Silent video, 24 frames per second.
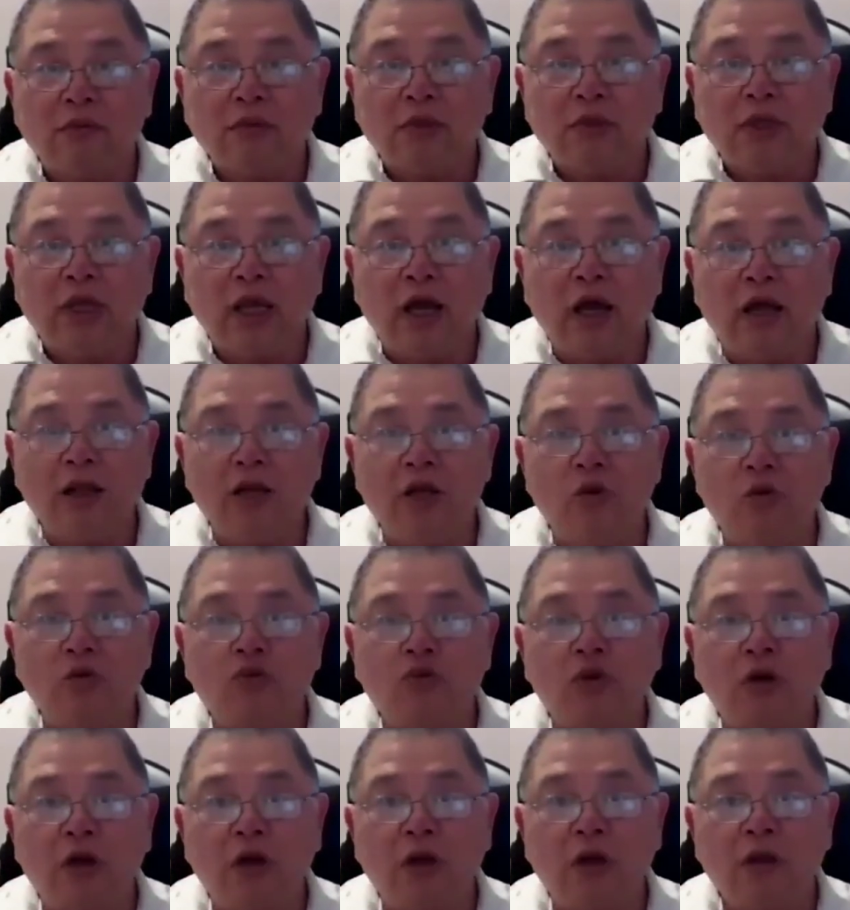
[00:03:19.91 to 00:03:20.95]
Here,
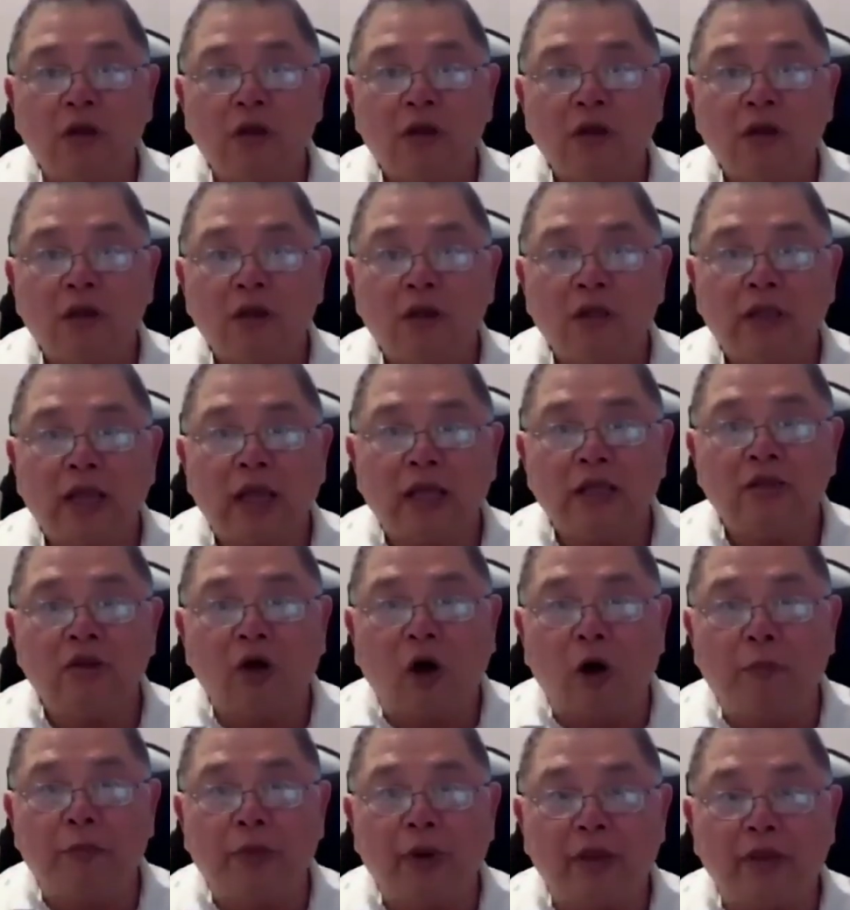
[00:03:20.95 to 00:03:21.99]
neutral, then it's
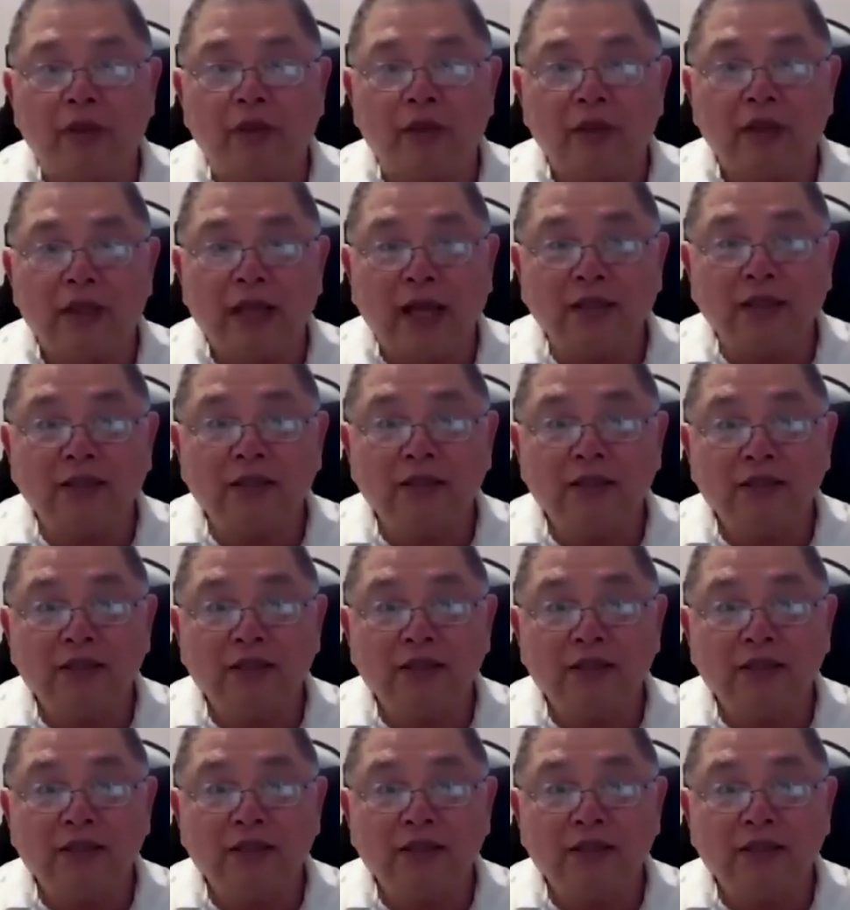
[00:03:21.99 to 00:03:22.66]
open. Yes?